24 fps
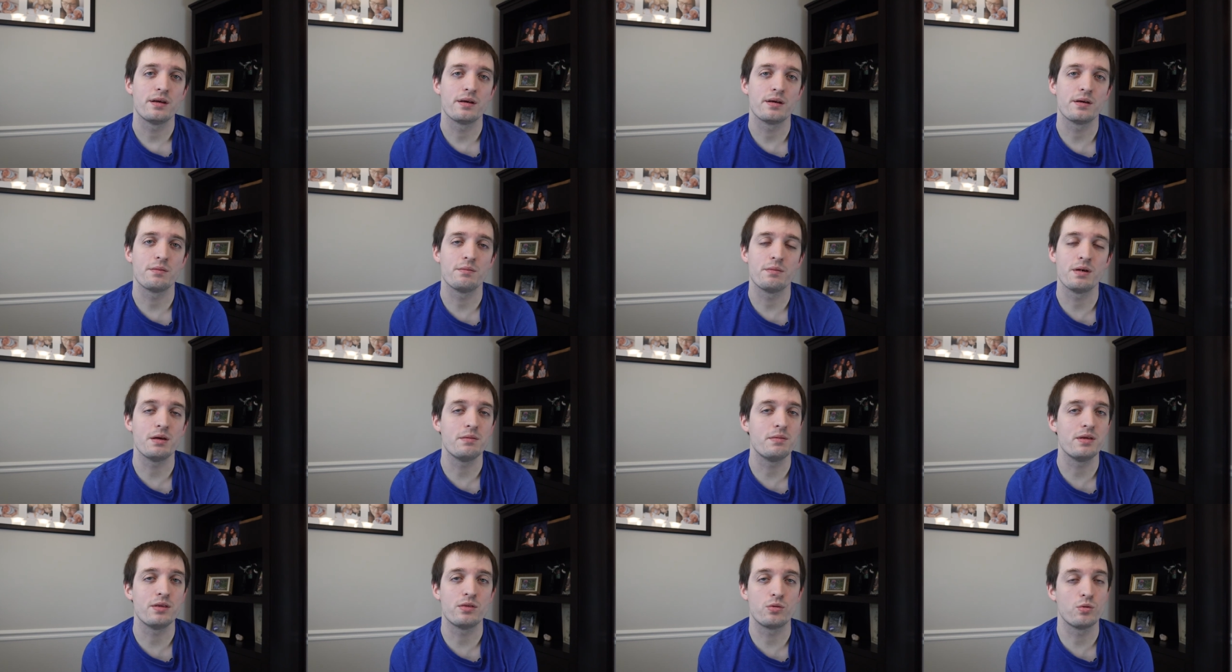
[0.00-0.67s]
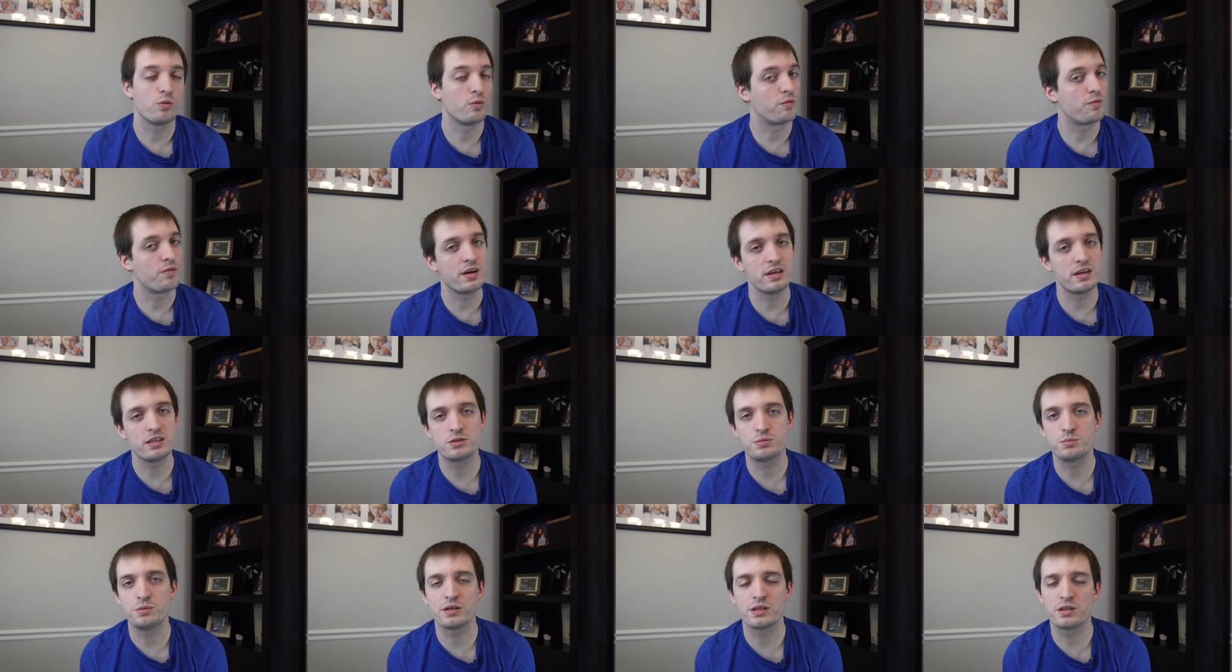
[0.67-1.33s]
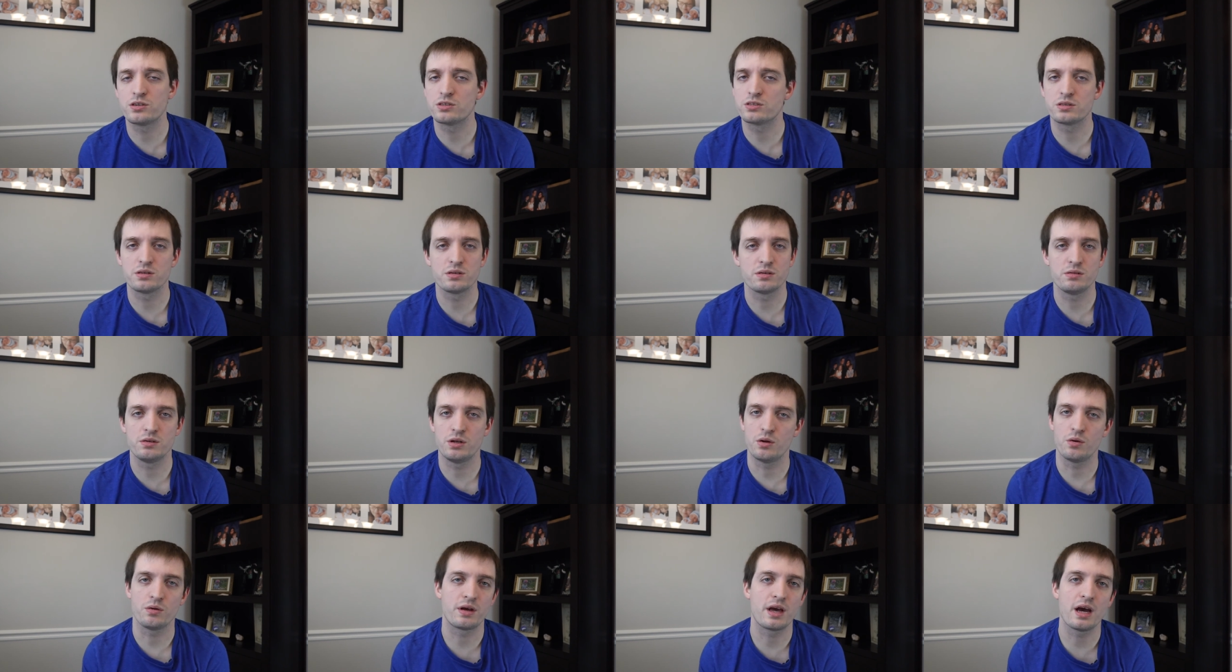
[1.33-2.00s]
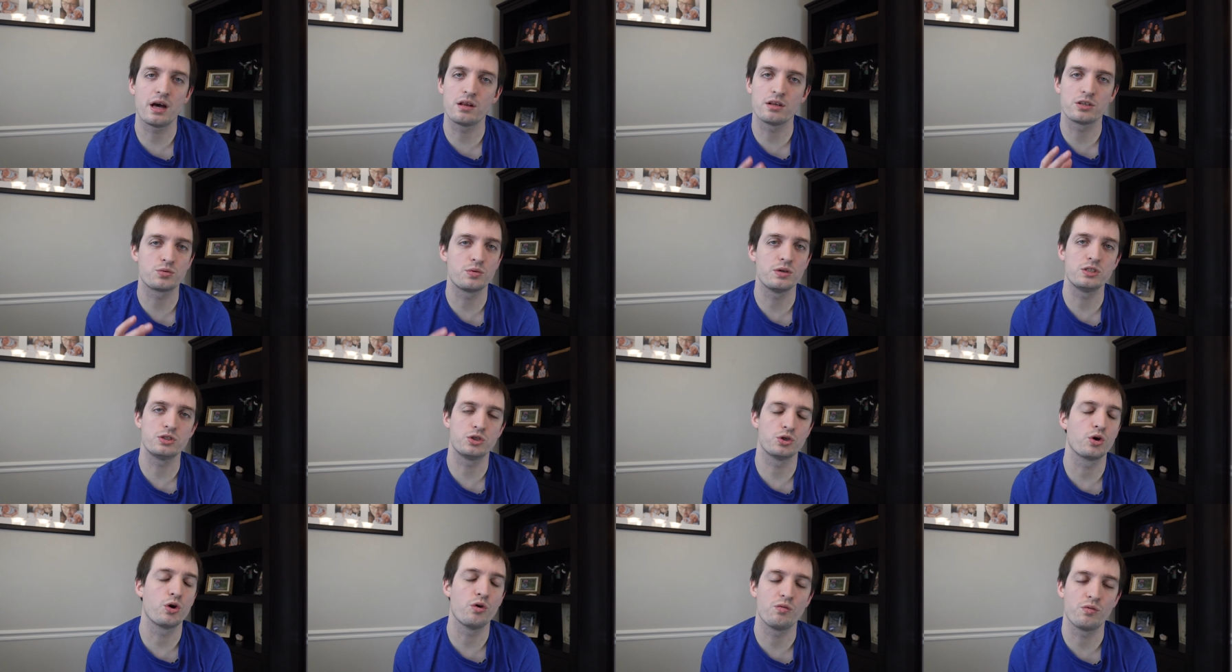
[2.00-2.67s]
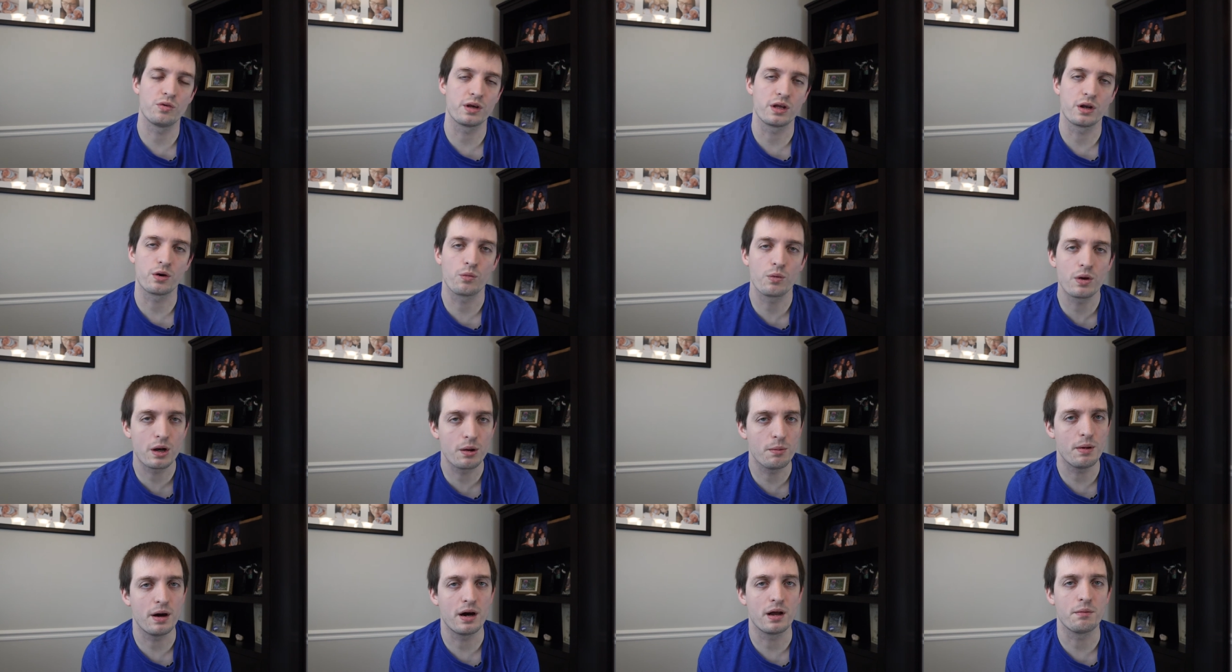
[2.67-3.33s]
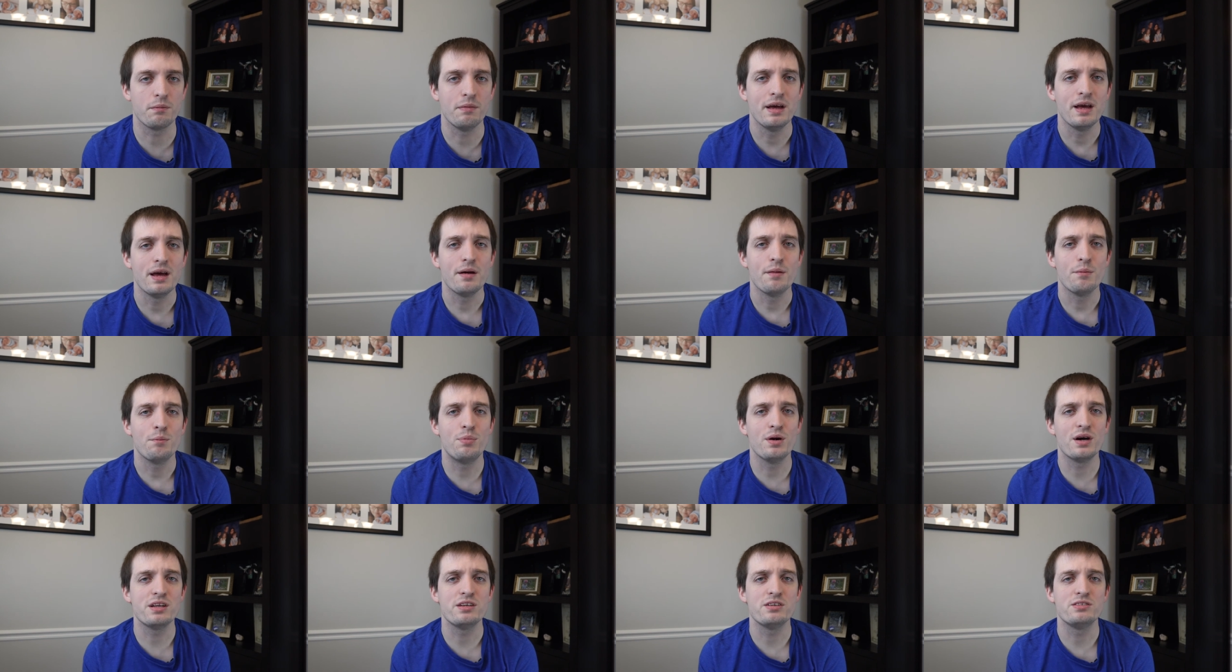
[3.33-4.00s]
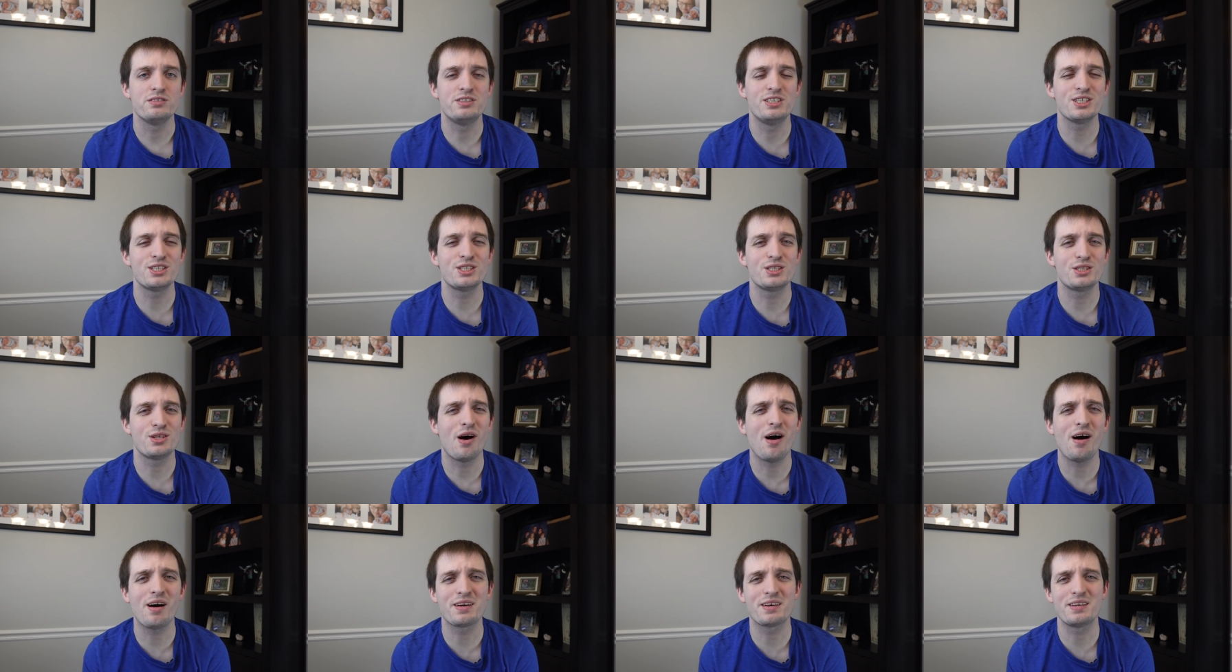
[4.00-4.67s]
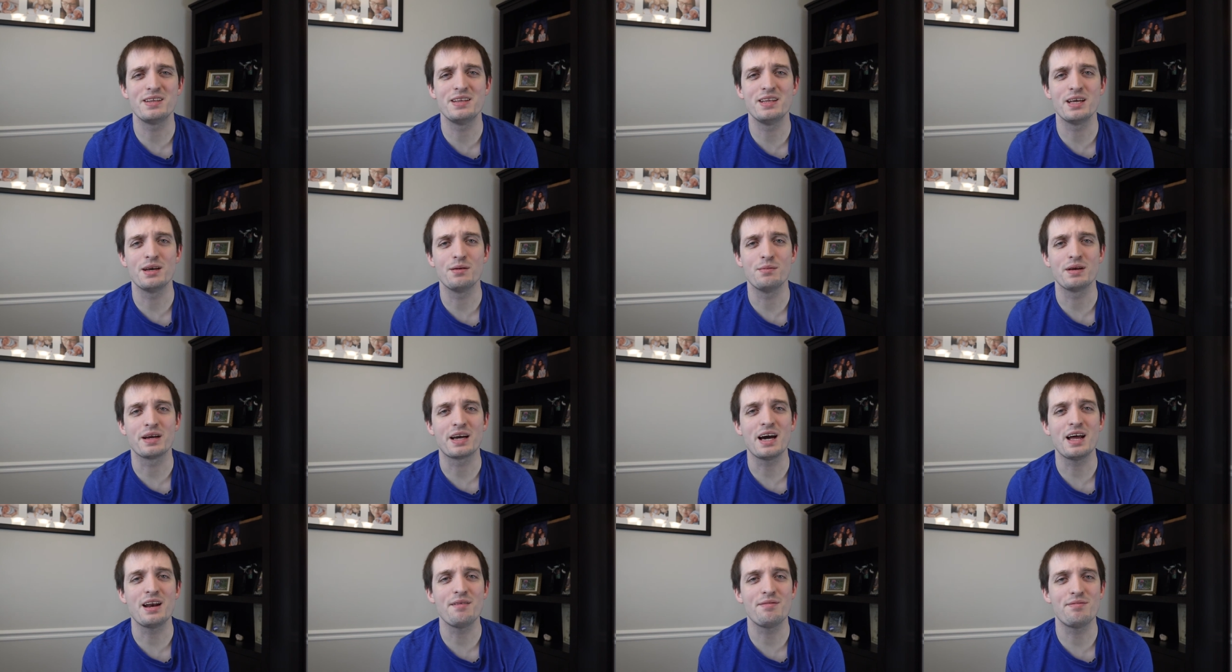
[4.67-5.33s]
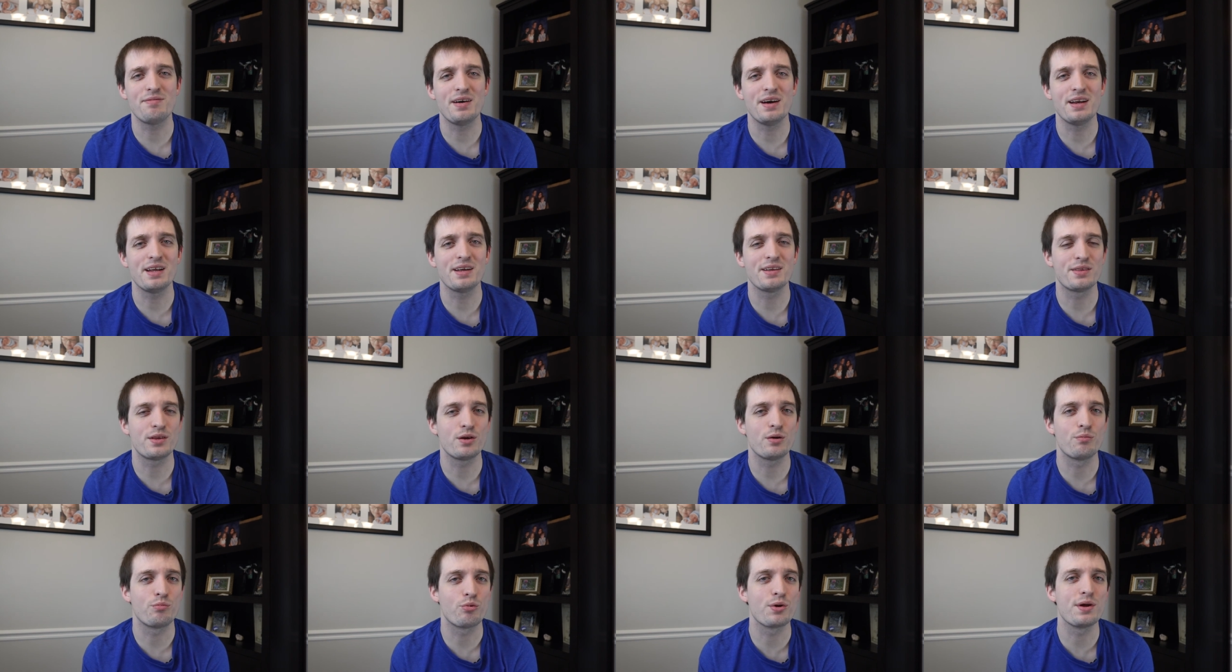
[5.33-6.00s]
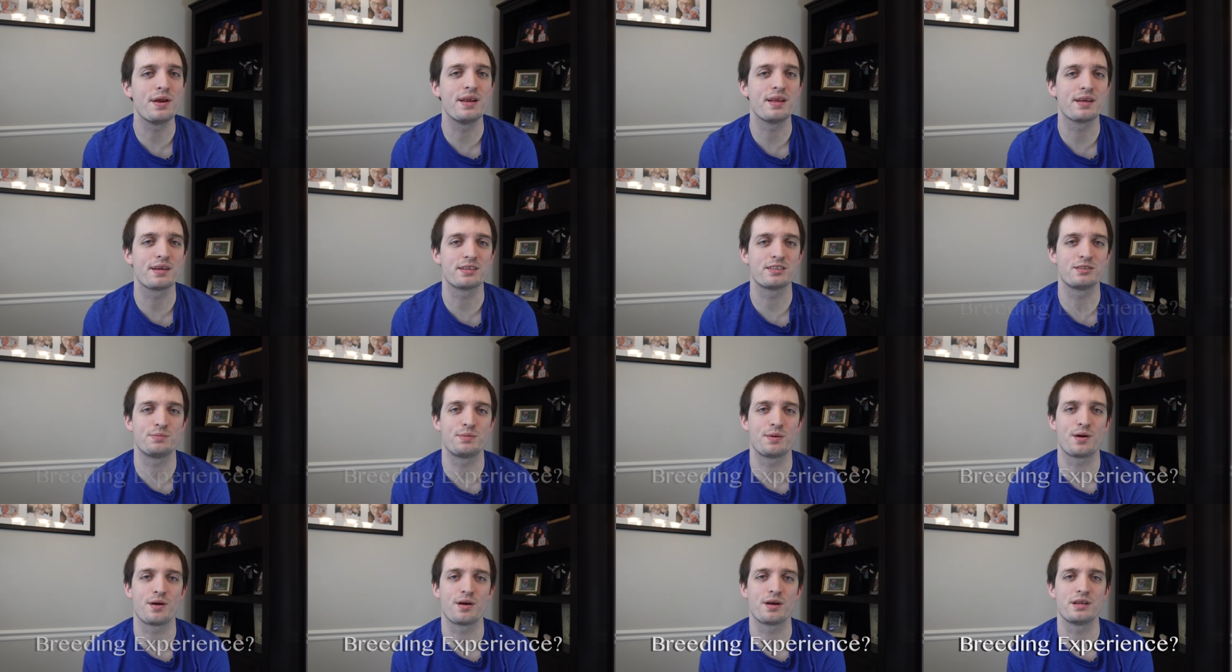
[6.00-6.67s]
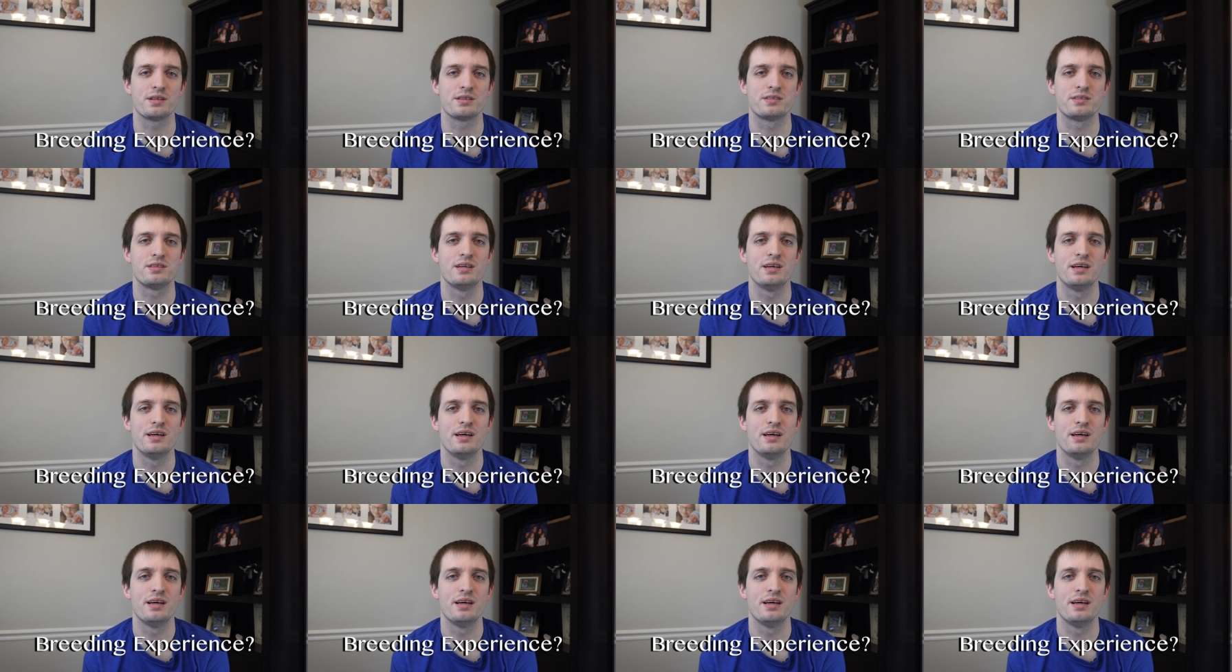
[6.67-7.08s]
Uh, maybe through Facebook. There's, you know, countless ways you're hopefully going to read about them, but just talk to them and kind of find out their breeding experience.